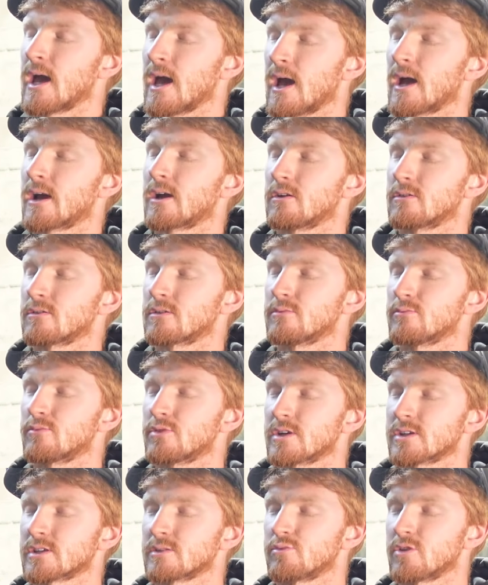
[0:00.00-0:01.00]
aircon
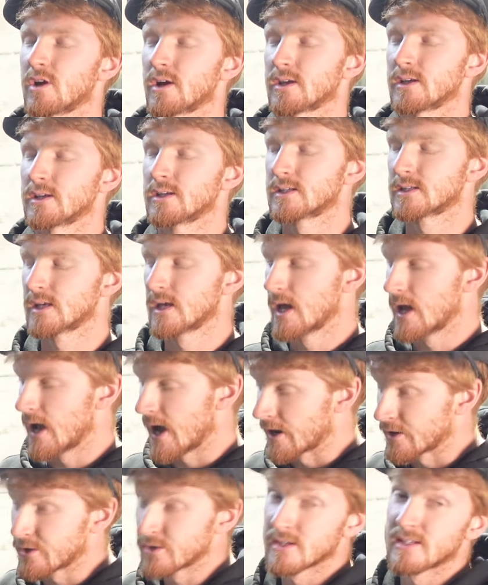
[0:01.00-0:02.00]
compressor brackets,
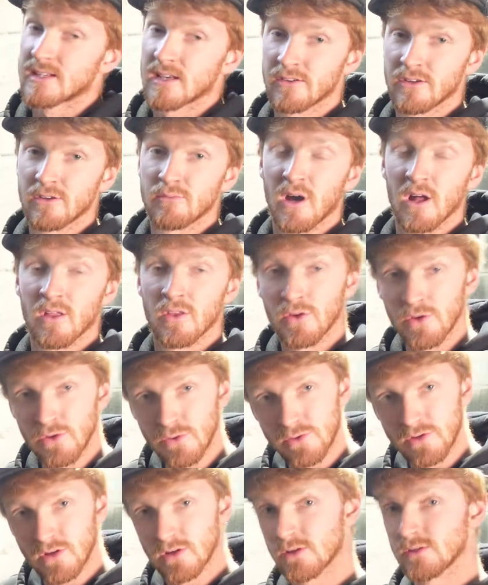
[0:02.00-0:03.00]
I'm going to tell you about the
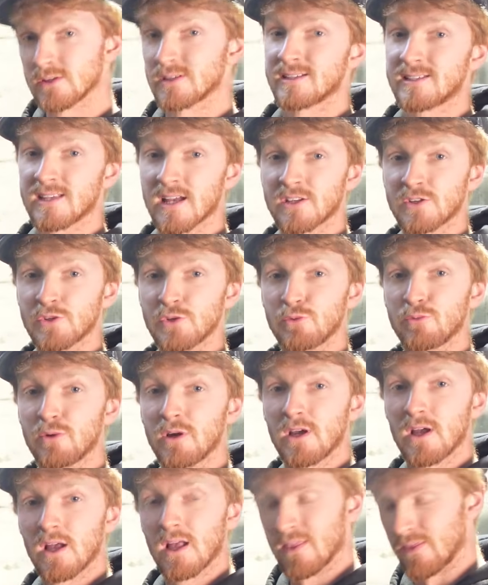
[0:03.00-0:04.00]
new cooling setup
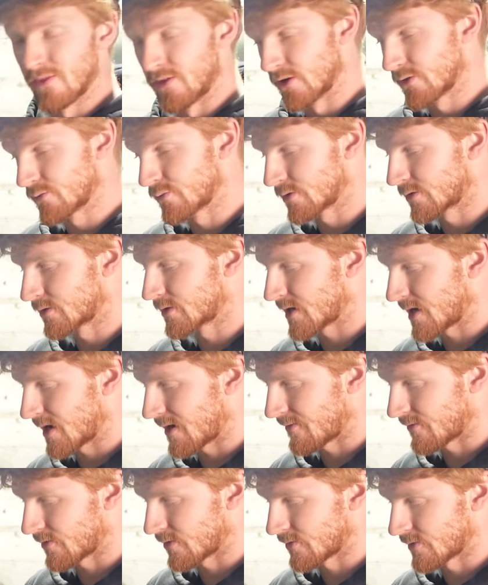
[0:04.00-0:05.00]
that we're going to
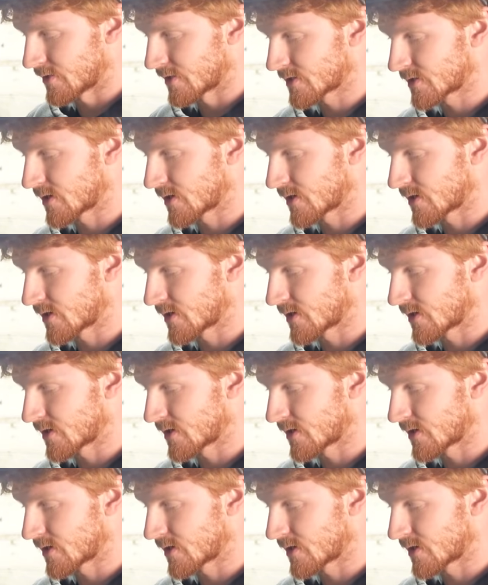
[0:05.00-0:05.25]
have on this